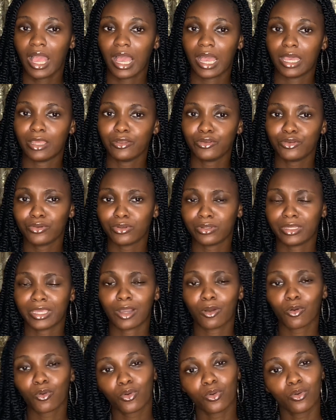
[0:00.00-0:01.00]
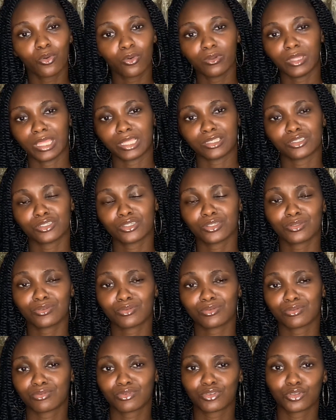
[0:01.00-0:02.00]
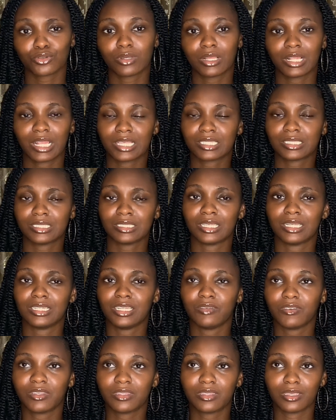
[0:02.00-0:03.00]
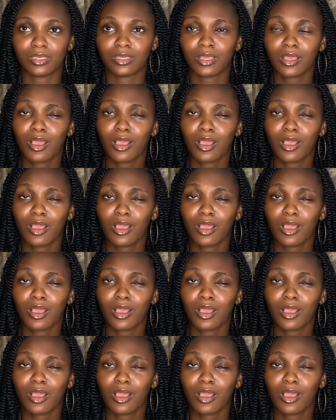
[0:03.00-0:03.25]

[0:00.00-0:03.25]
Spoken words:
And they are cool, like they just shoot glasses and everything.